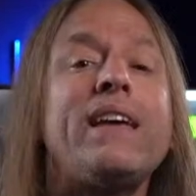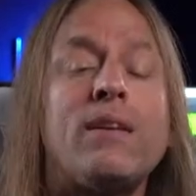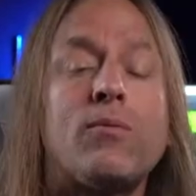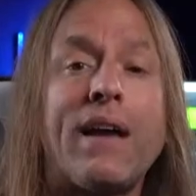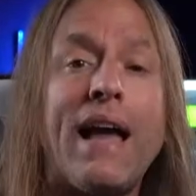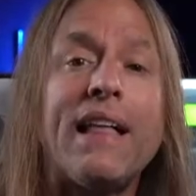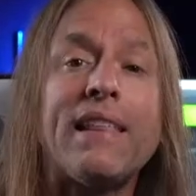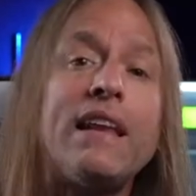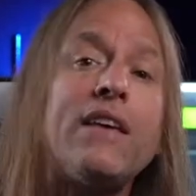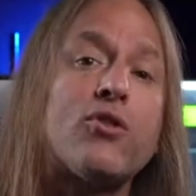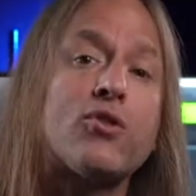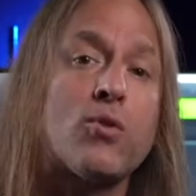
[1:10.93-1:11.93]
in
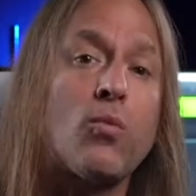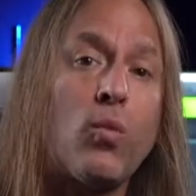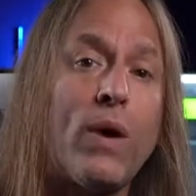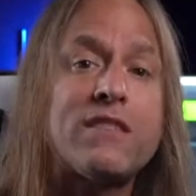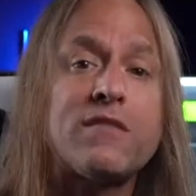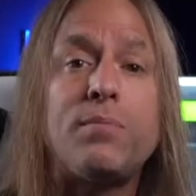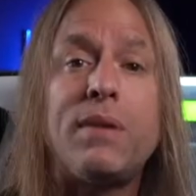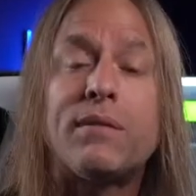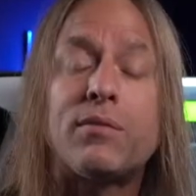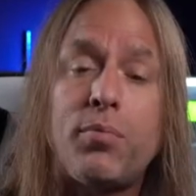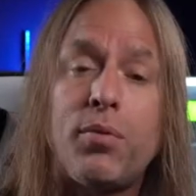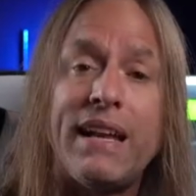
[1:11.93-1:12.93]
reality, there's ways of being
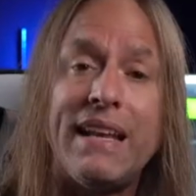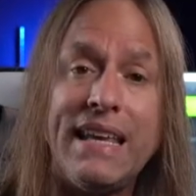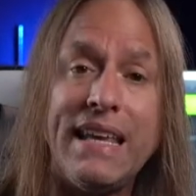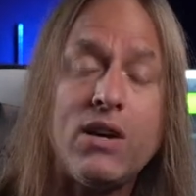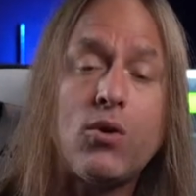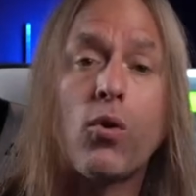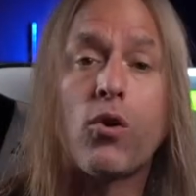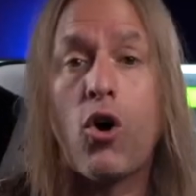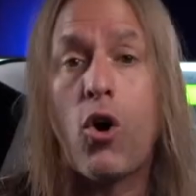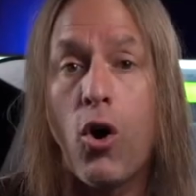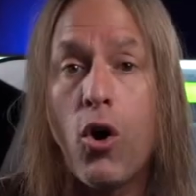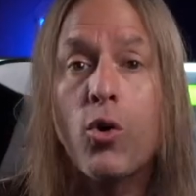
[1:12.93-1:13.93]
able to play an E chord
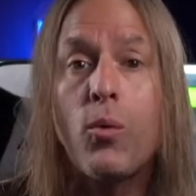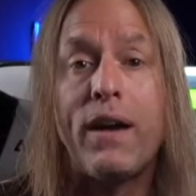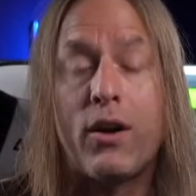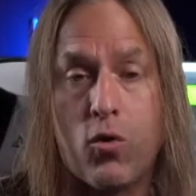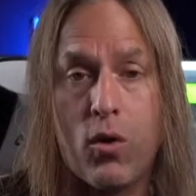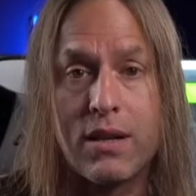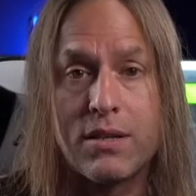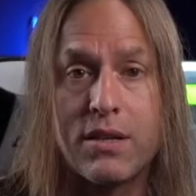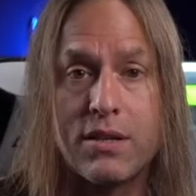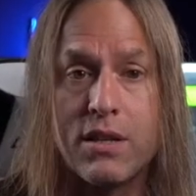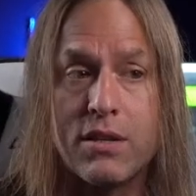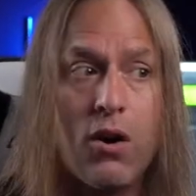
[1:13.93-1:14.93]
all the way across
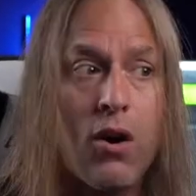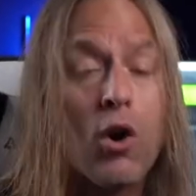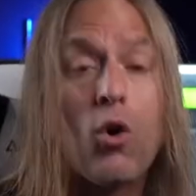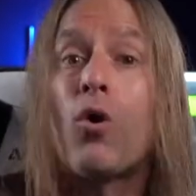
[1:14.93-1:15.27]
this guitar,